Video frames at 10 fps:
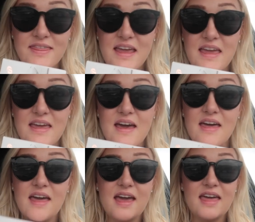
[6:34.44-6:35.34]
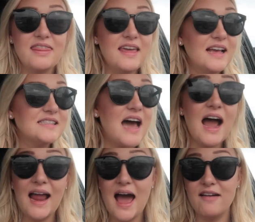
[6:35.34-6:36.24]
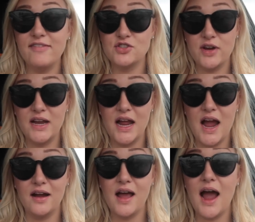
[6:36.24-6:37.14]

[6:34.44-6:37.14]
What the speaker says: the thing is, I have a straightening iron.